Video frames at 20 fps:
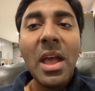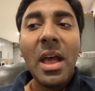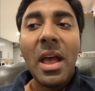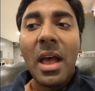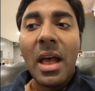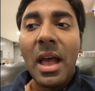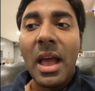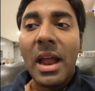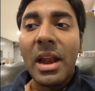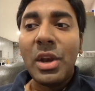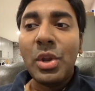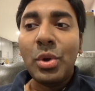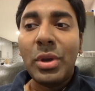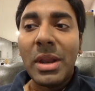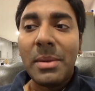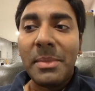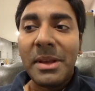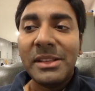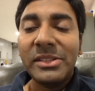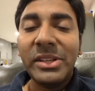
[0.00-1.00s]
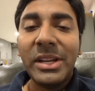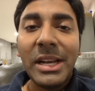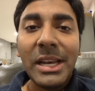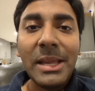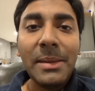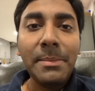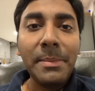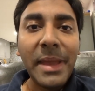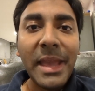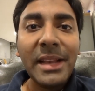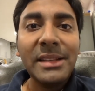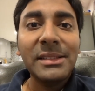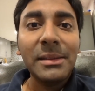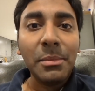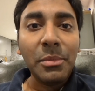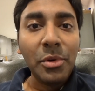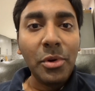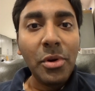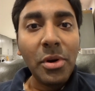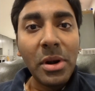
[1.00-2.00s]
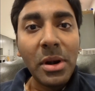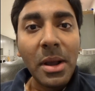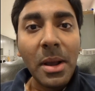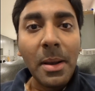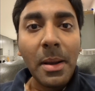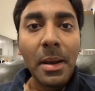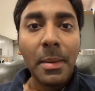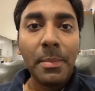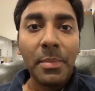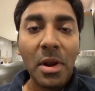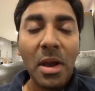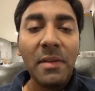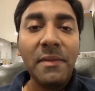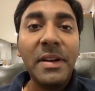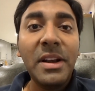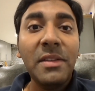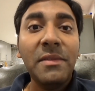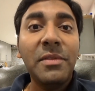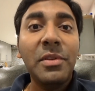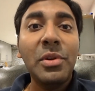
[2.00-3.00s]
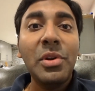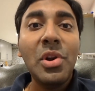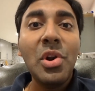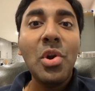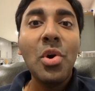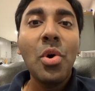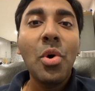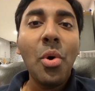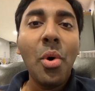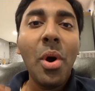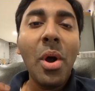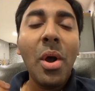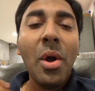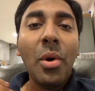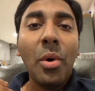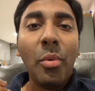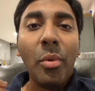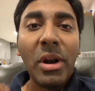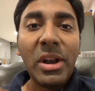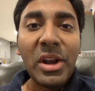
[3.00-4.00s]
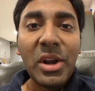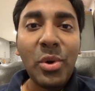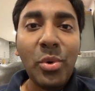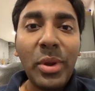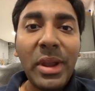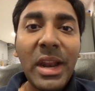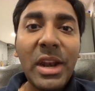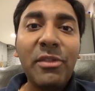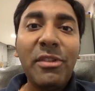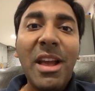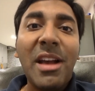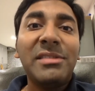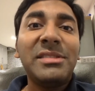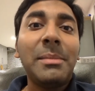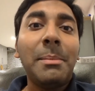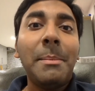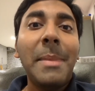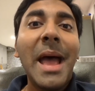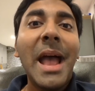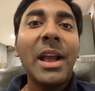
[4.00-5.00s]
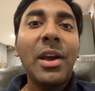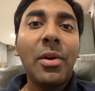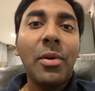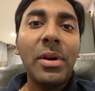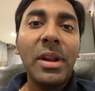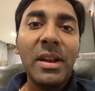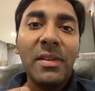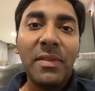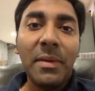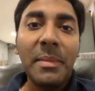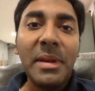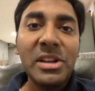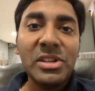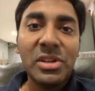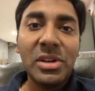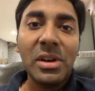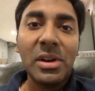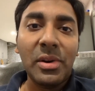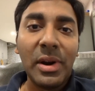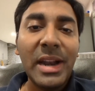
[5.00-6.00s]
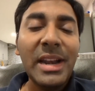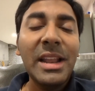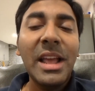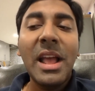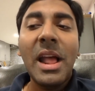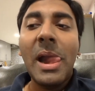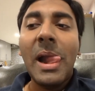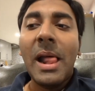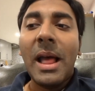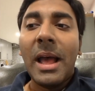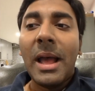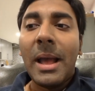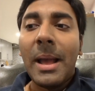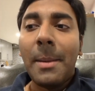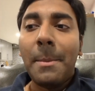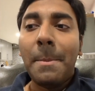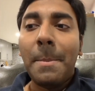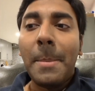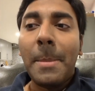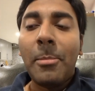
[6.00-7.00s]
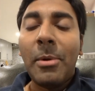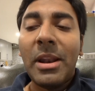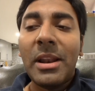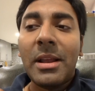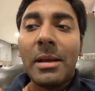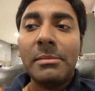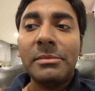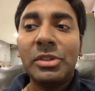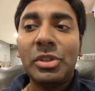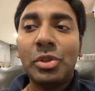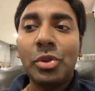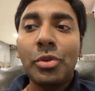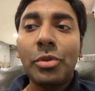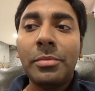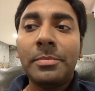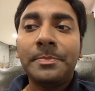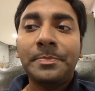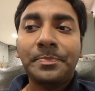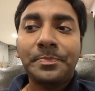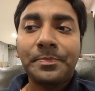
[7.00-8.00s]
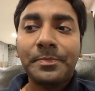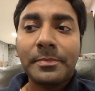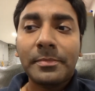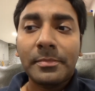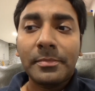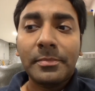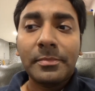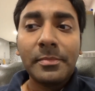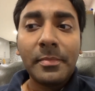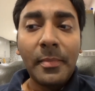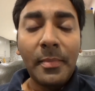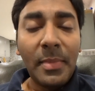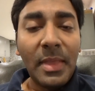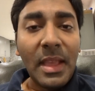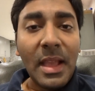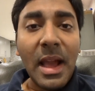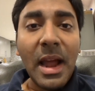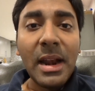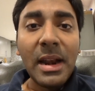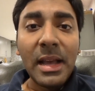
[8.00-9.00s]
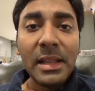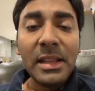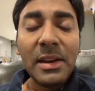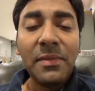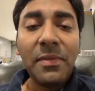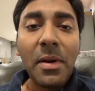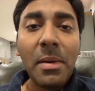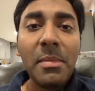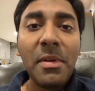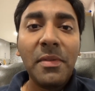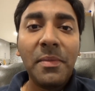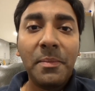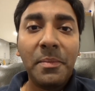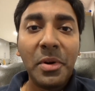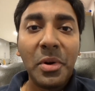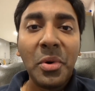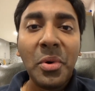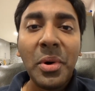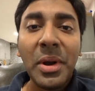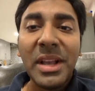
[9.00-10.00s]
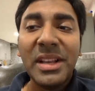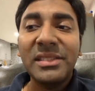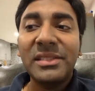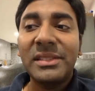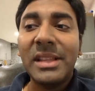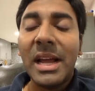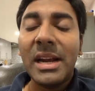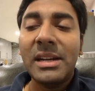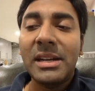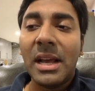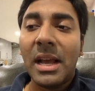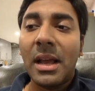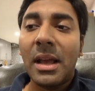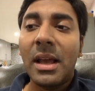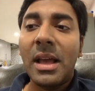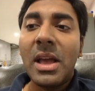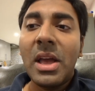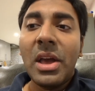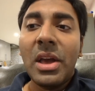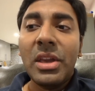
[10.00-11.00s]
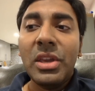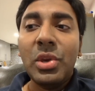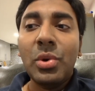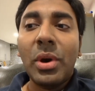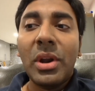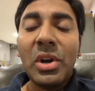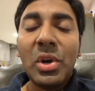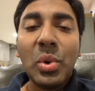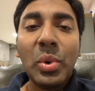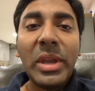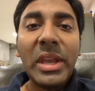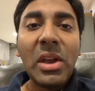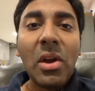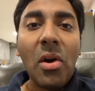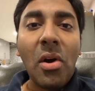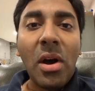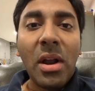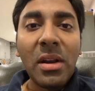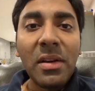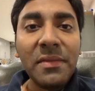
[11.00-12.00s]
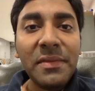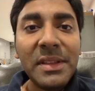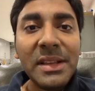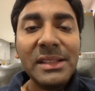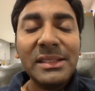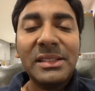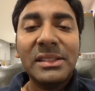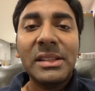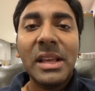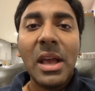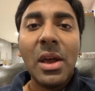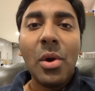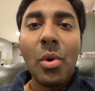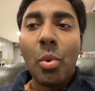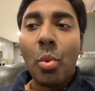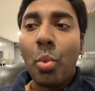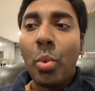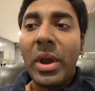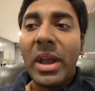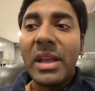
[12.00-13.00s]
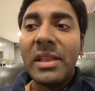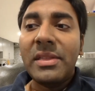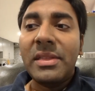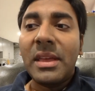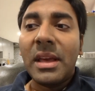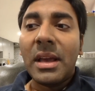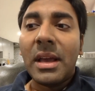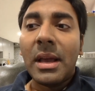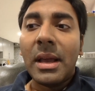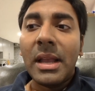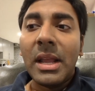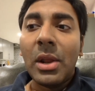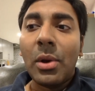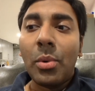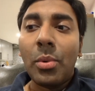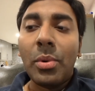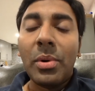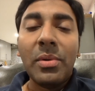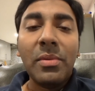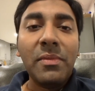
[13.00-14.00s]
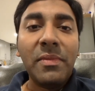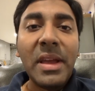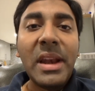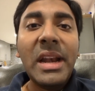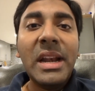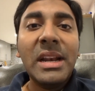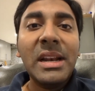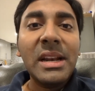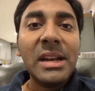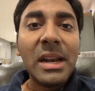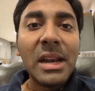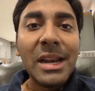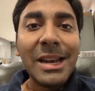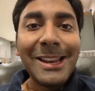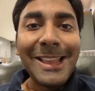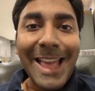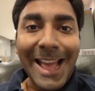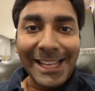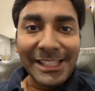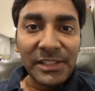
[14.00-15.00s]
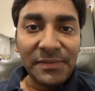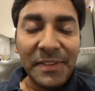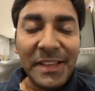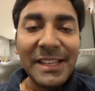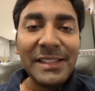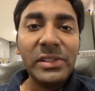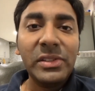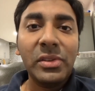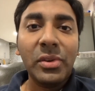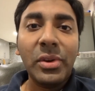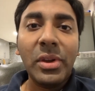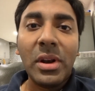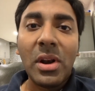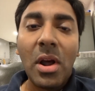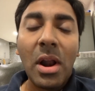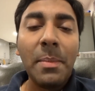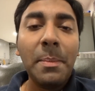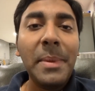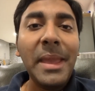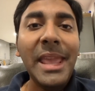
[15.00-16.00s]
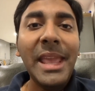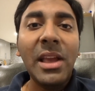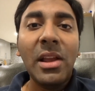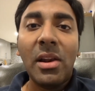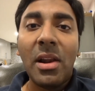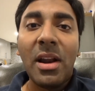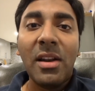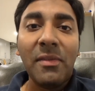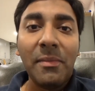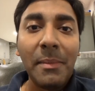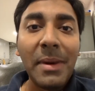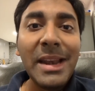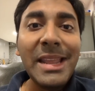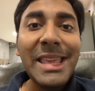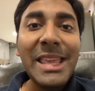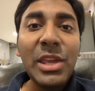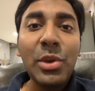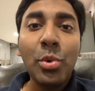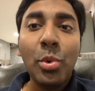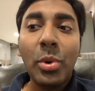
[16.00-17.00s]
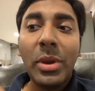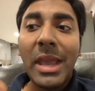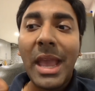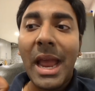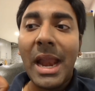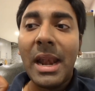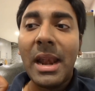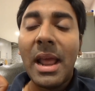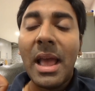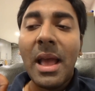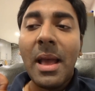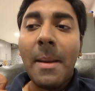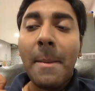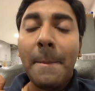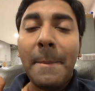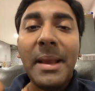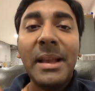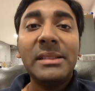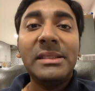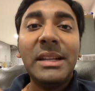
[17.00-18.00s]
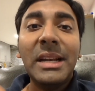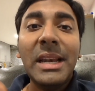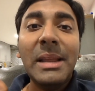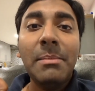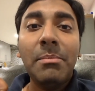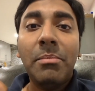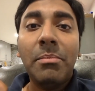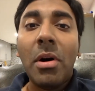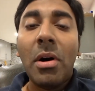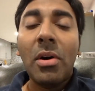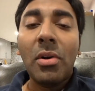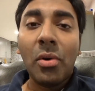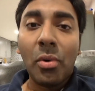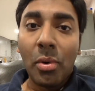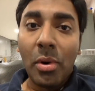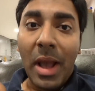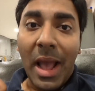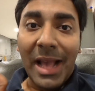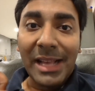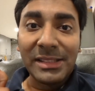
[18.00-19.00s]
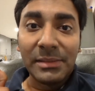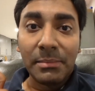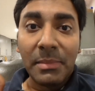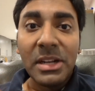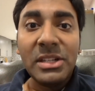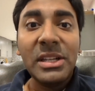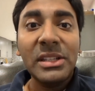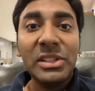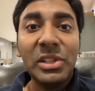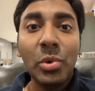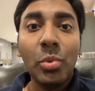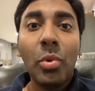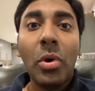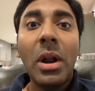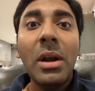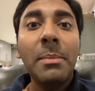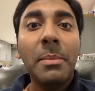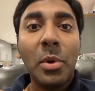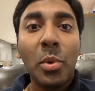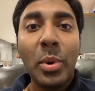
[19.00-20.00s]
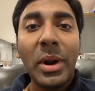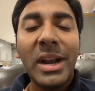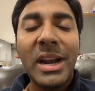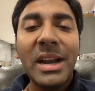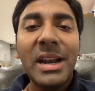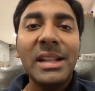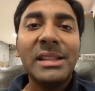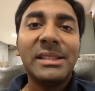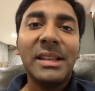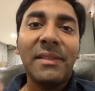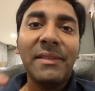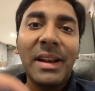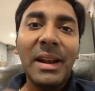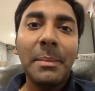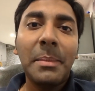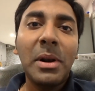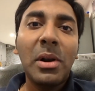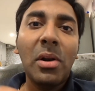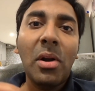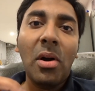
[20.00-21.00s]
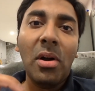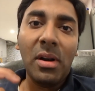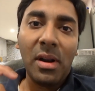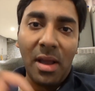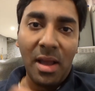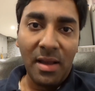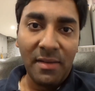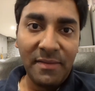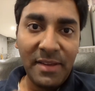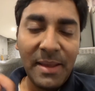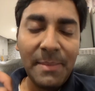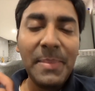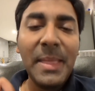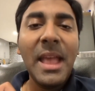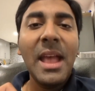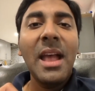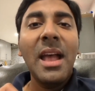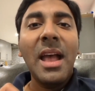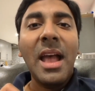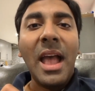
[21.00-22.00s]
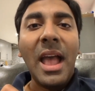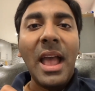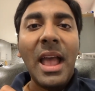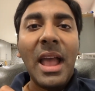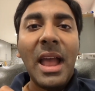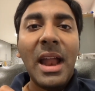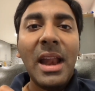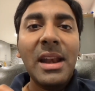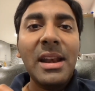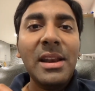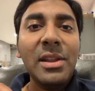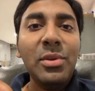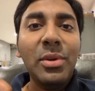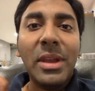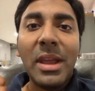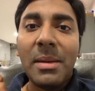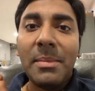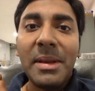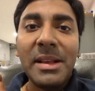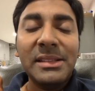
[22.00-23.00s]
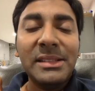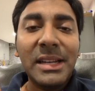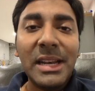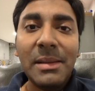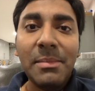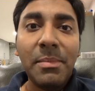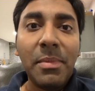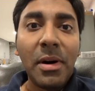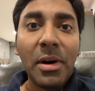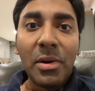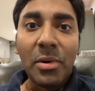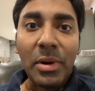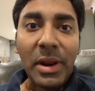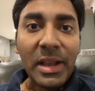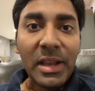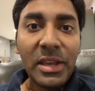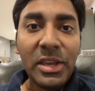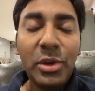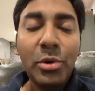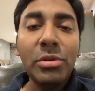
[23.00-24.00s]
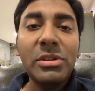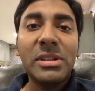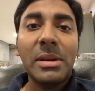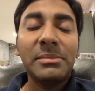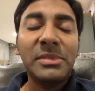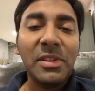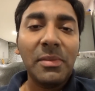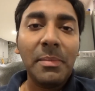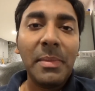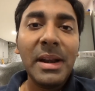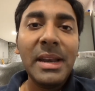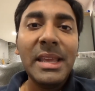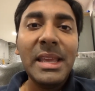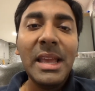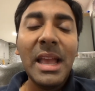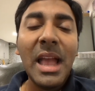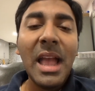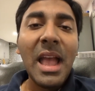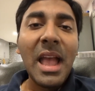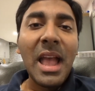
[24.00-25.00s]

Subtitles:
and you can basically make some good profit if you know what you're doing and if you have some background information, right? When it comes to another form of pro is that you are doing all of this with very little gas fees, so you're not paying a lot of money. You can basically borrow as much as you want, provided it's available on Aave, and you can basically borrow like huge sums of money